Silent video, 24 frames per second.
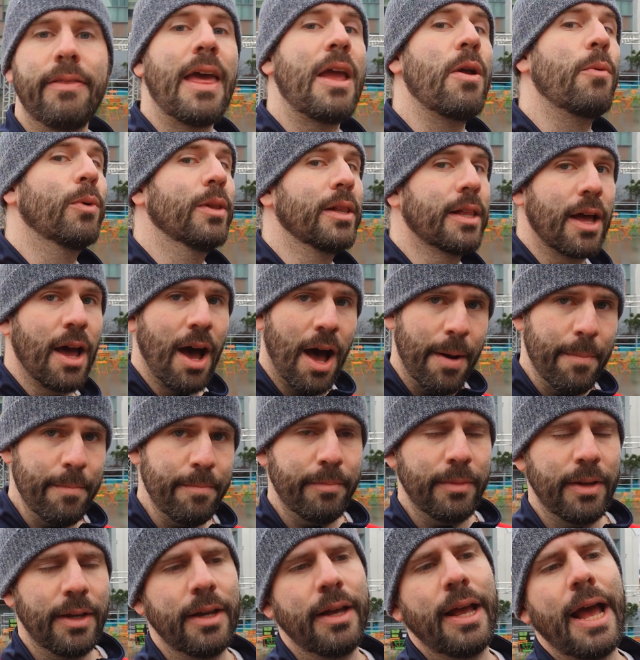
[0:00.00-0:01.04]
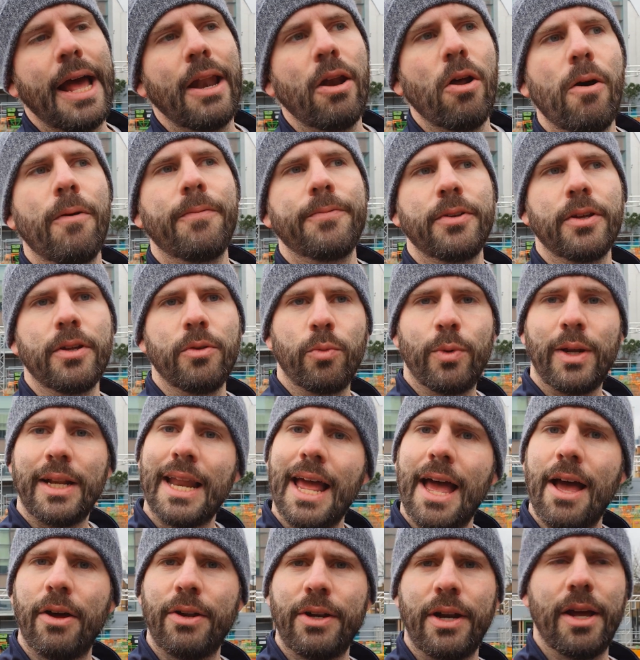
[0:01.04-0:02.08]
they will come and often we
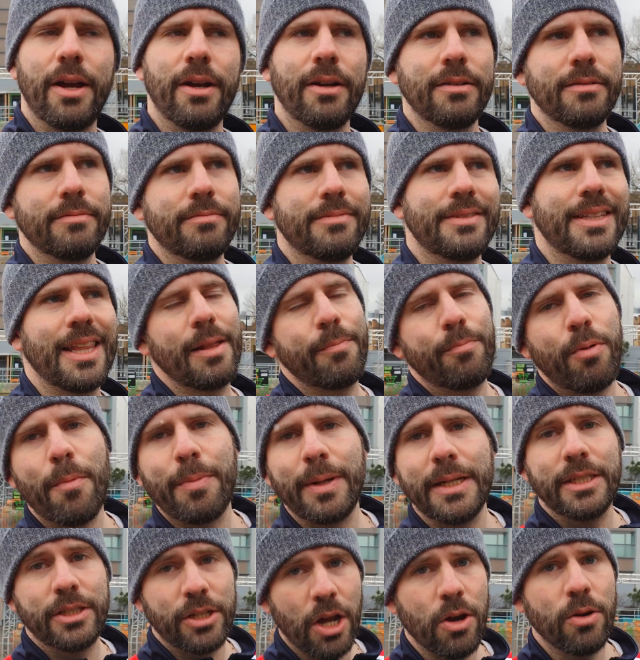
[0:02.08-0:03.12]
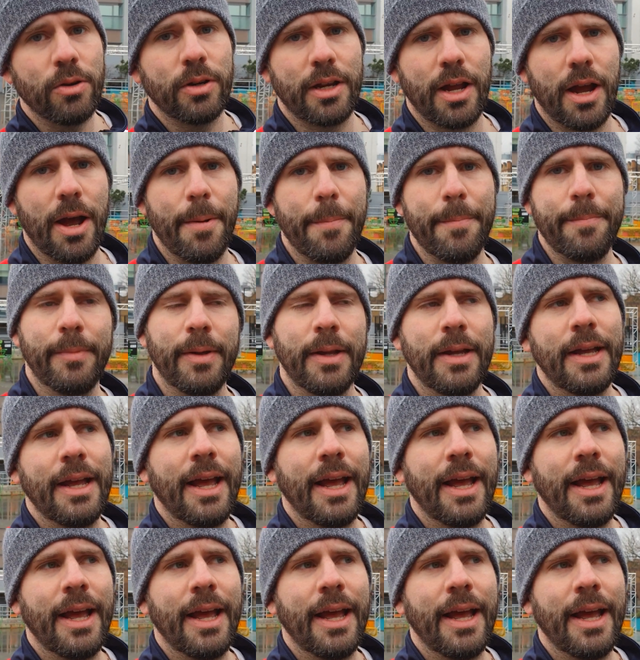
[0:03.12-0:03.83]
now know that they probably don't come